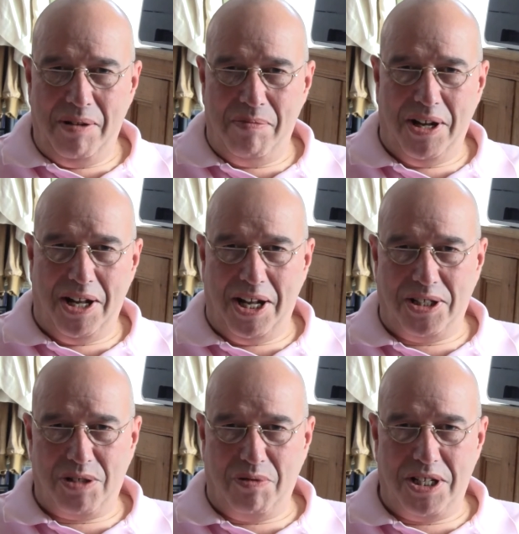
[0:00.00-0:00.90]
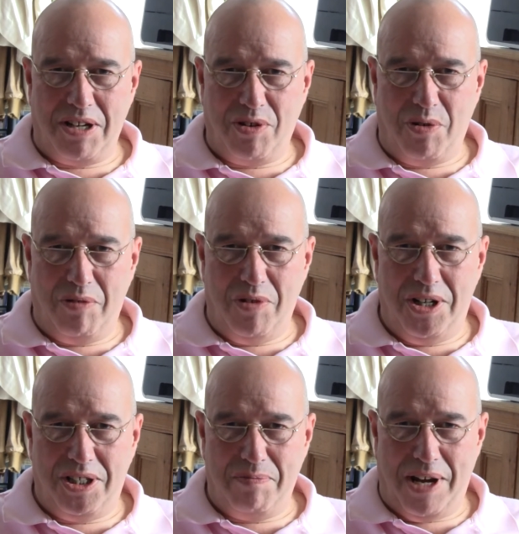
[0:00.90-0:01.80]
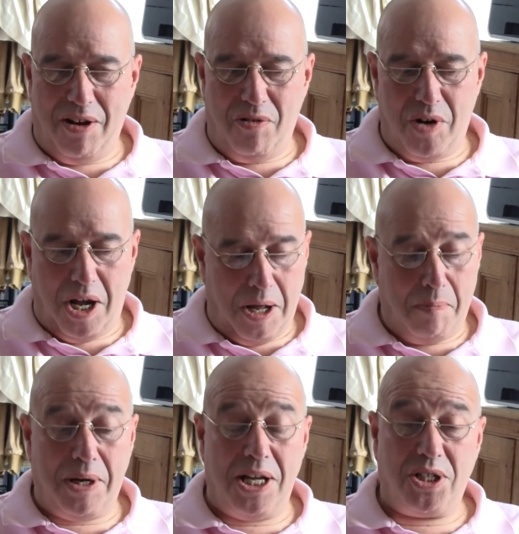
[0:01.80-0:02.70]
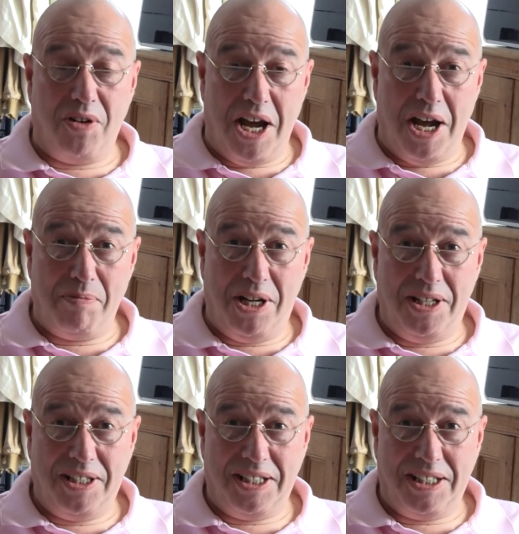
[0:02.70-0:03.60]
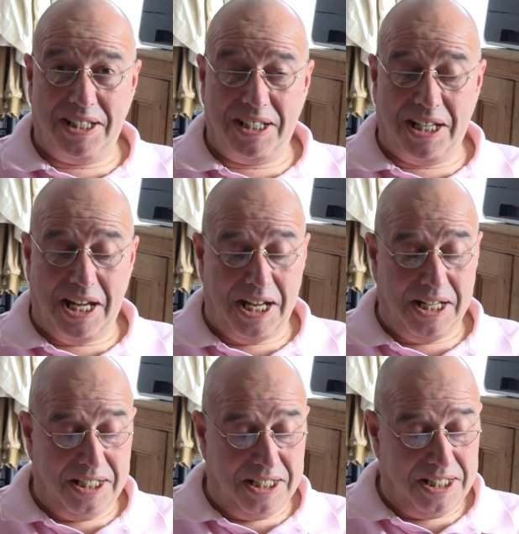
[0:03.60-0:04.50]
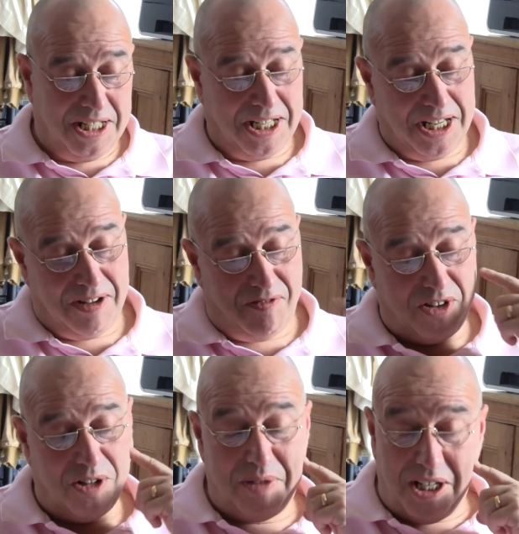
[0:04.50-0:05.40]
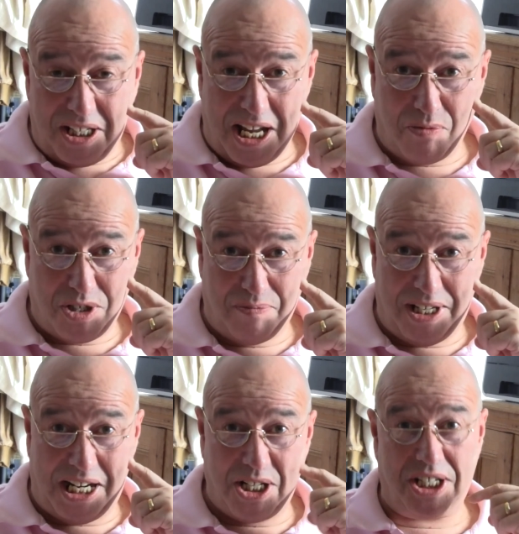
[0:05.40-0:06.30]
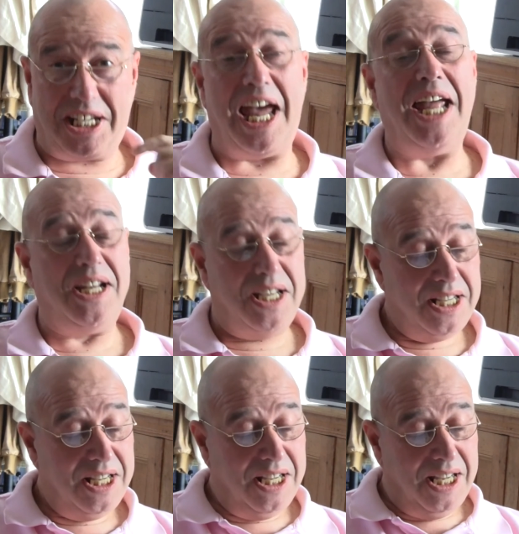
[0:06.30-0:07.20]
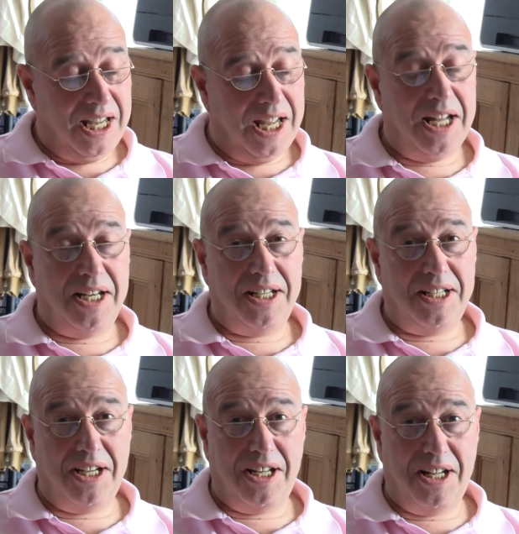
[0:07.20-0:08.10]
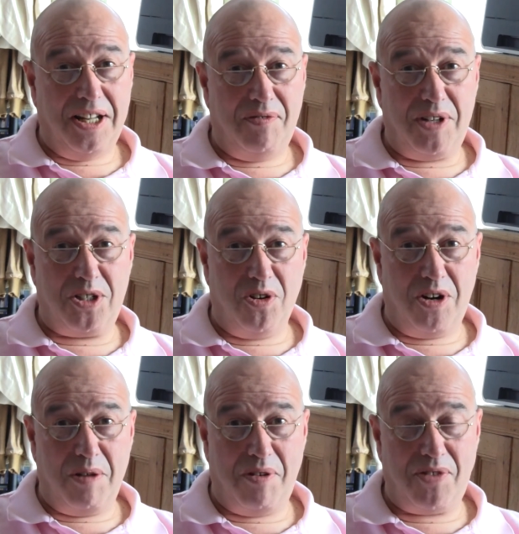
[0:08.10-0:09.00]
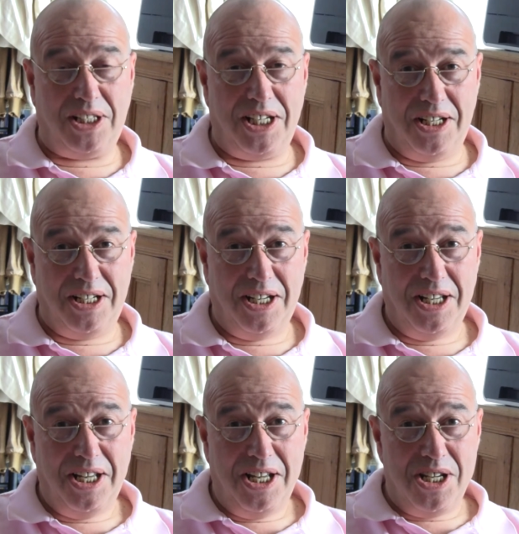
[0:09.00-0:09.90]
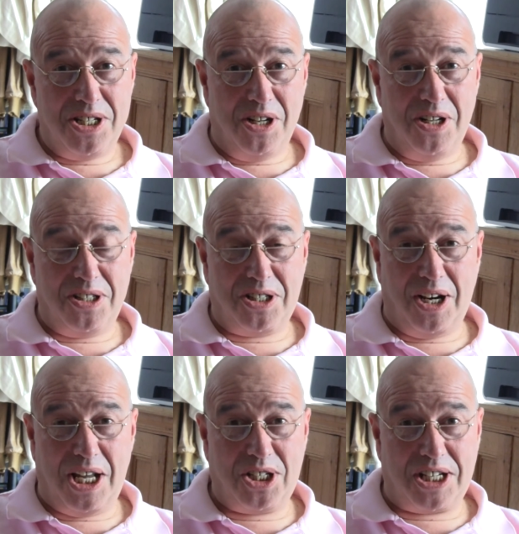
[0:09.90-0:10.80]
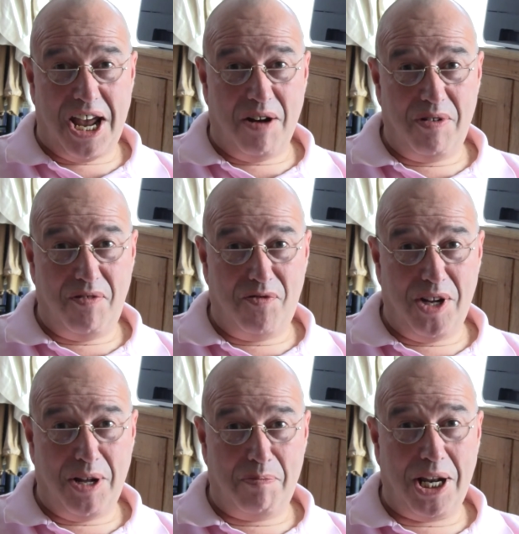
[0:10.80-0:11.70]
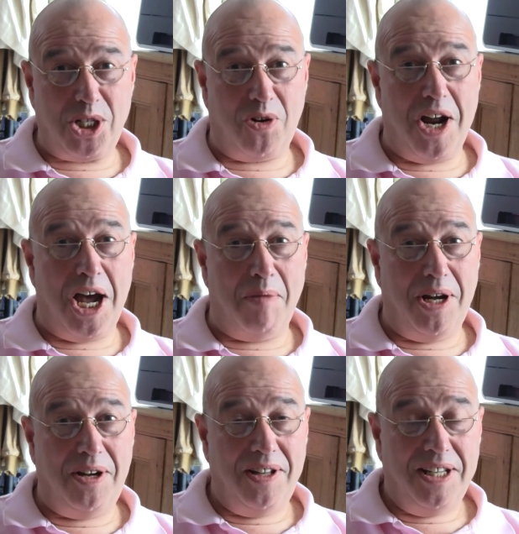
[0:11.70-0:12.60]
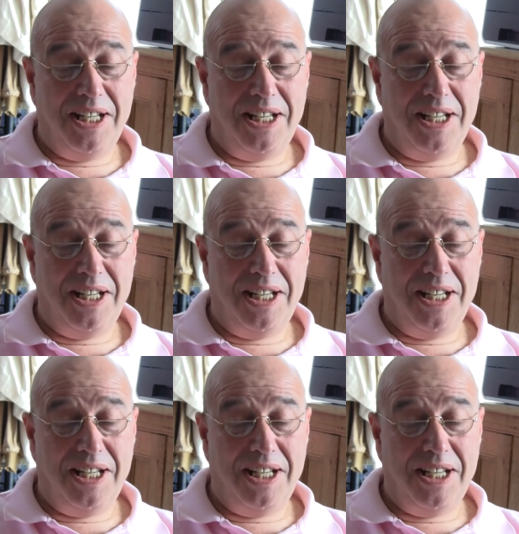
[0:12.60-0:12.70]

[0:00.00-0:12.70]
But I just wanted to have a quick word about uh, Pleasurama and uh, filming at council meetings again and uh, Victoria Pavilion. So, so let's start with Pleasurama